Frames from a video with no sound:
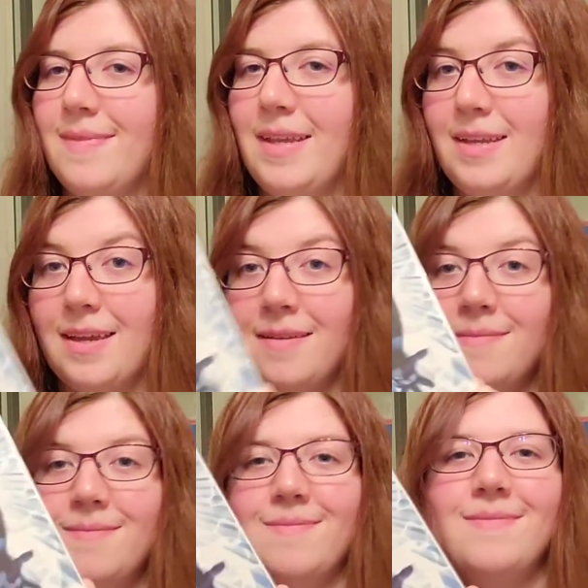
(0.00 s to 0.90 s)
again,
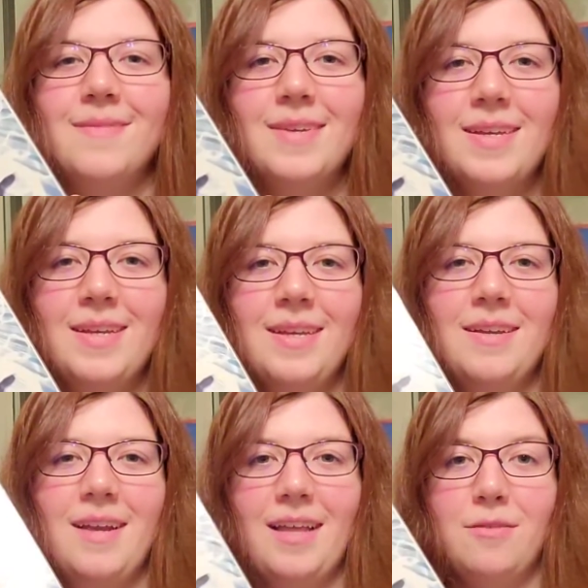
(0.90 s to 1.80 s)

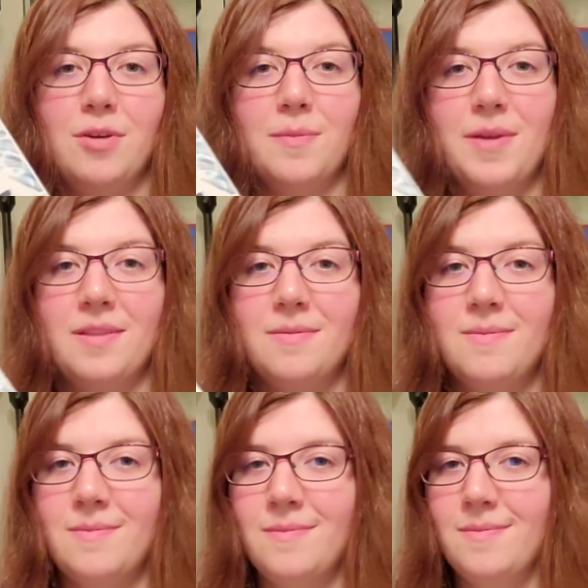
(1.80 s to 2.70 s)
highly recommend
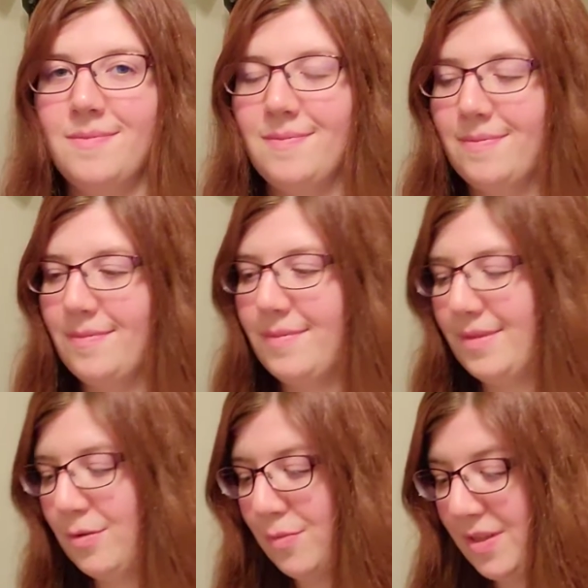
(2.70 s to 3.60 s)

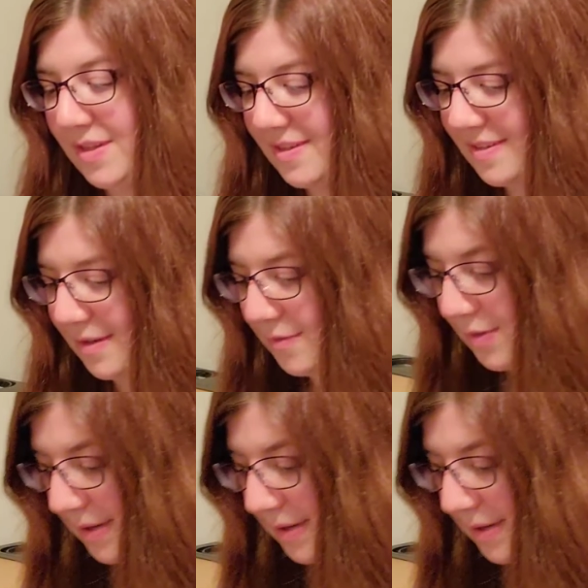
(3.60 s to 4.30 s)
you read this if you